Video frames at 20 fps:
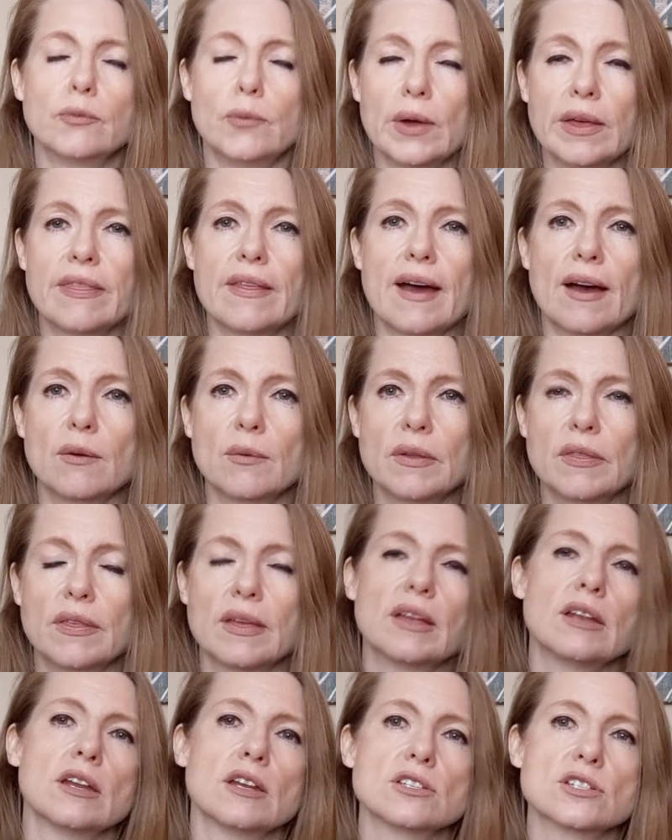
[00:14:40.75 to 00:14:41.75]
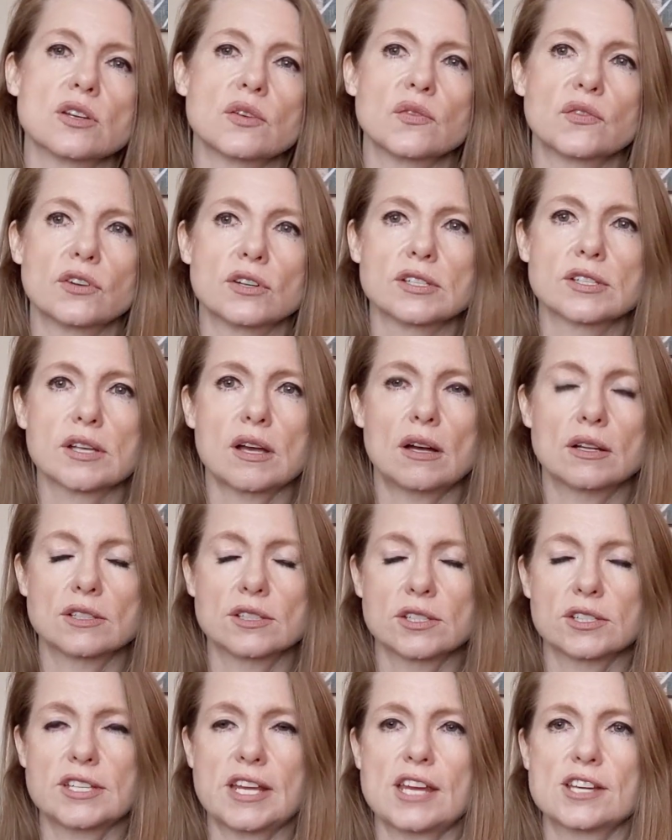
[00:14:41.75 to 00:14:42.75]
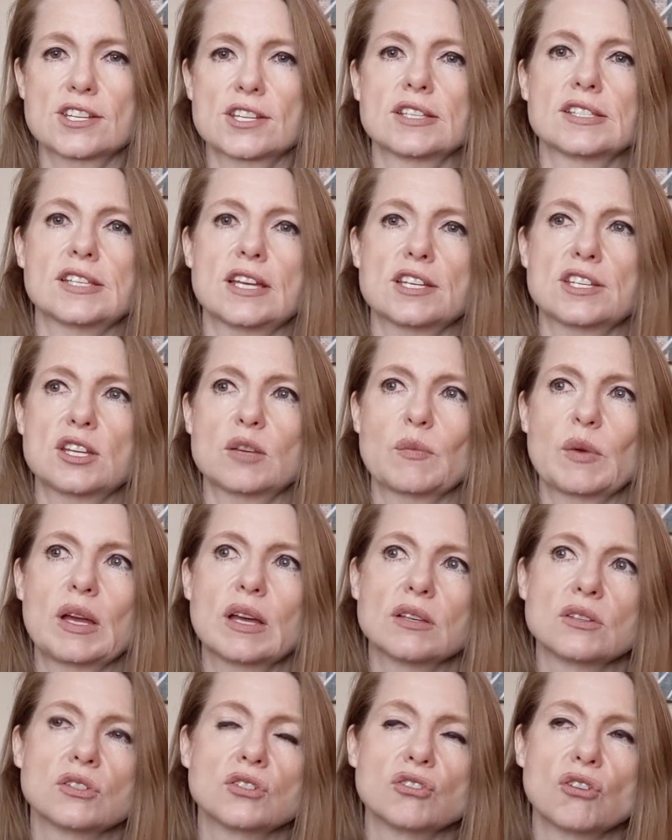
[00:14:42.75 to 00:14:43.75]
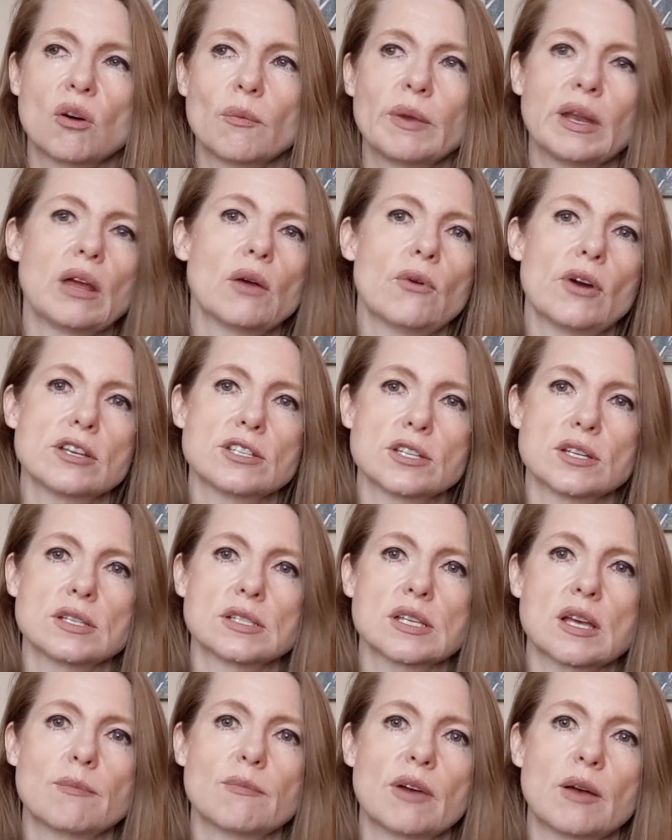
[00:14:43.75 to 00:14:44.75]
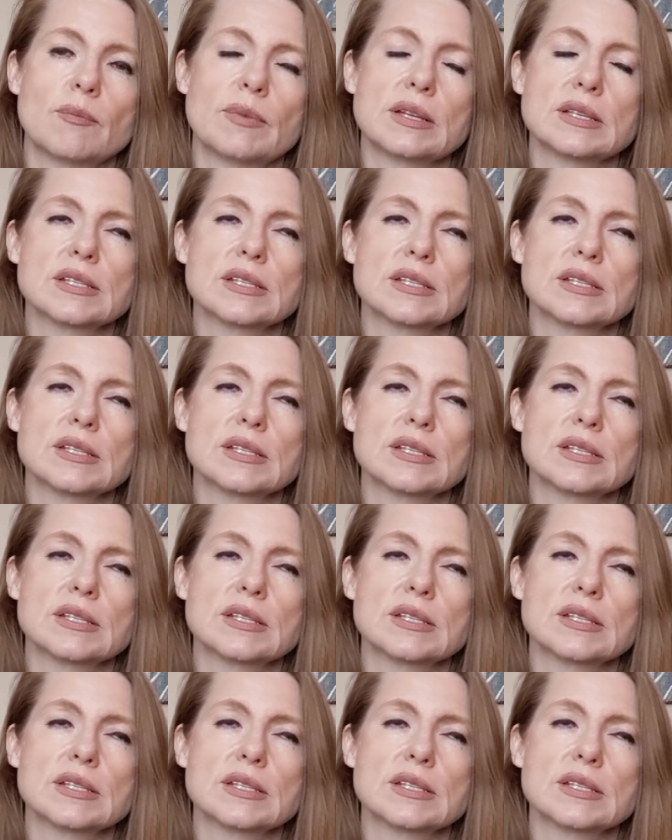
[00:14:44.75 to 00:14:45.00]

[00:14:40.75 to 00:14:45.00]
with that, with the initial first consultation session, because so many questions come up.